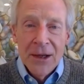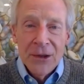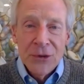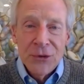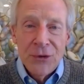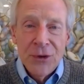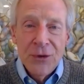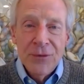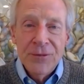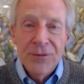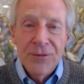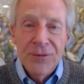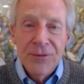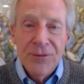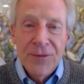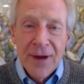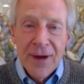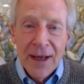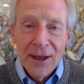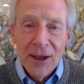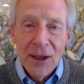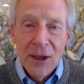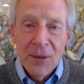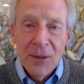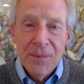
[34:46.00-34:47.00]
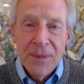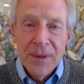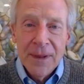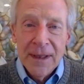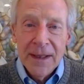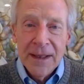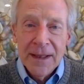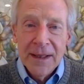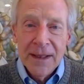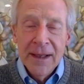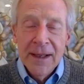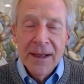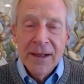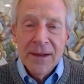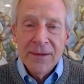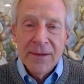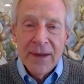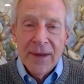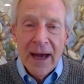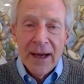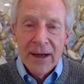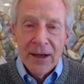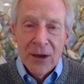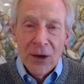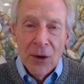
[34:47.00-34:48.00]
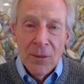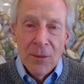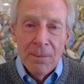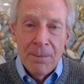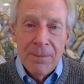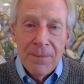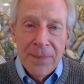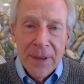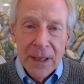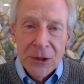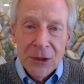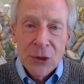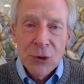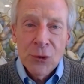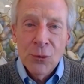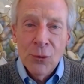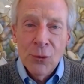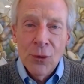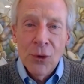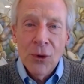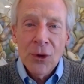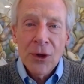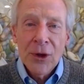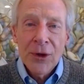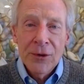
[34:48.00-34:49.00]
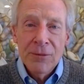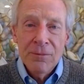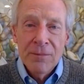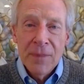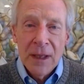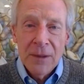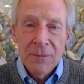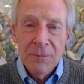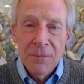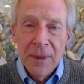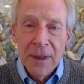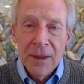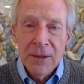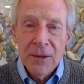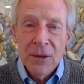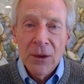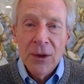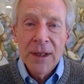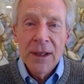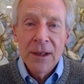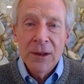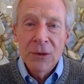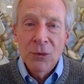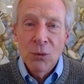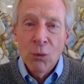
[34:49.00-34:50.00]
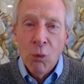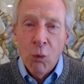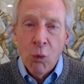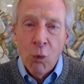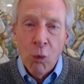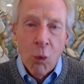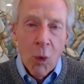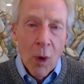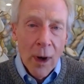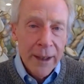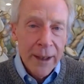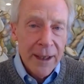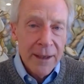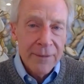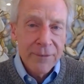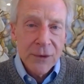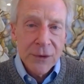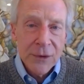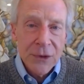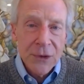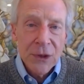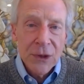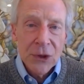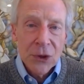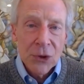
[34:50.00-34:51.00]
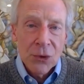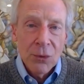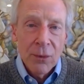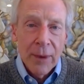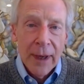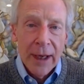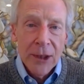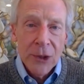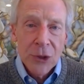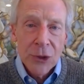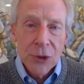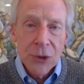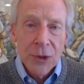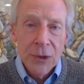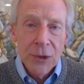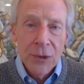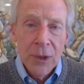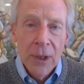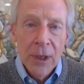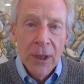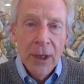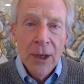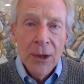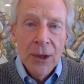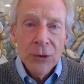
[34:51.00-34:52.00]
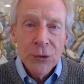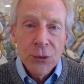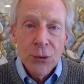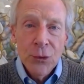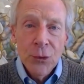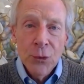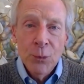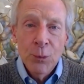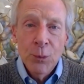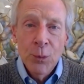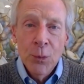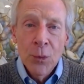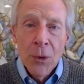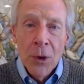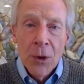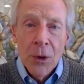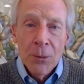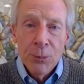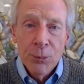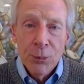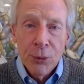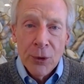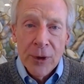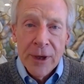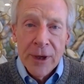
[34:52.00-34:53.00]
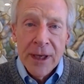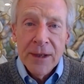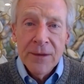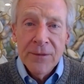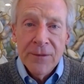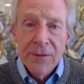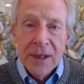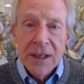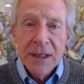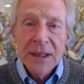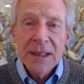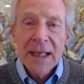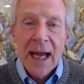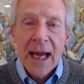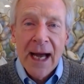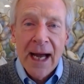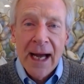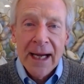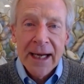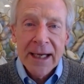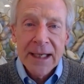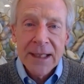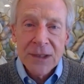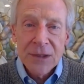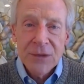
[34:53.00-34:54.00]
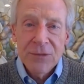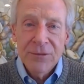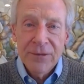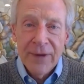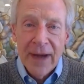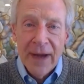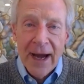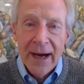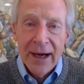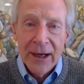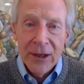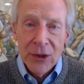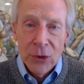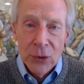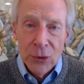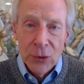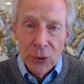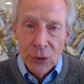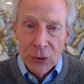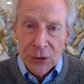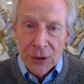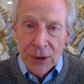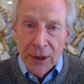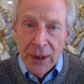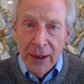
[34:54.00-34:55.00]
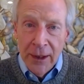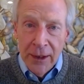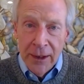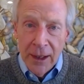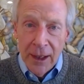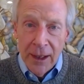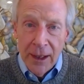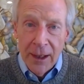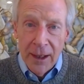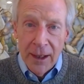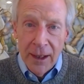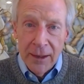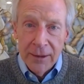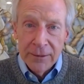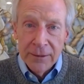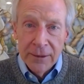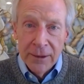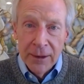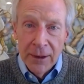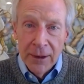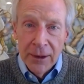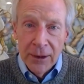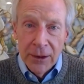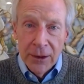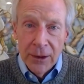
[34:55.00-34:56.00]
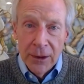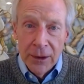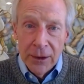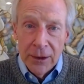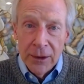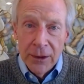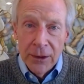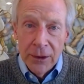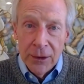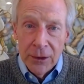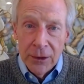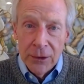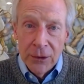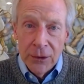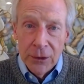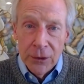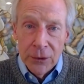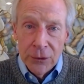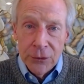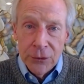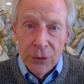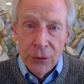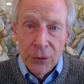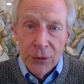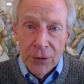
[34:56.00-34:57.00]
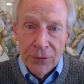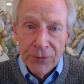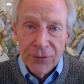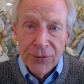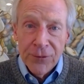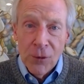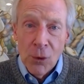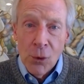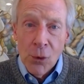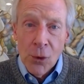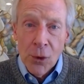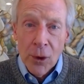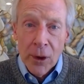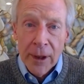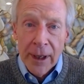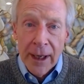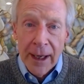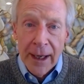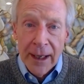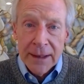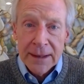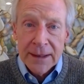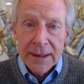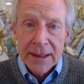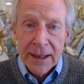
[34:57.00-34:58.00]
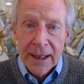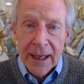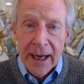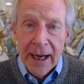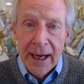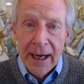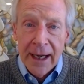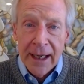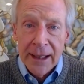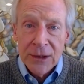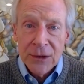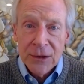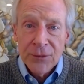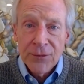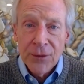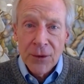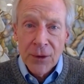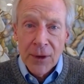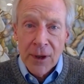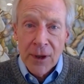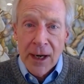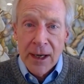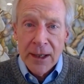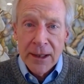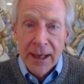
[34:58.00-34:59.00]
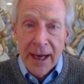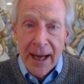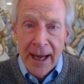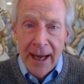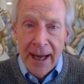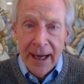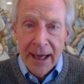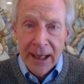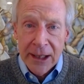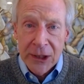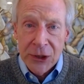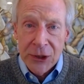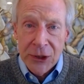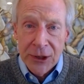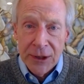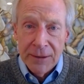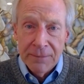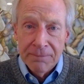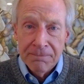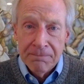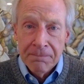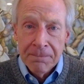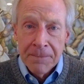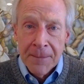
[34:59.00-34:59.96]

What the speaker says: developing that habitual commitment in whatever situation to bring these highest values to the fore as the guides for our action.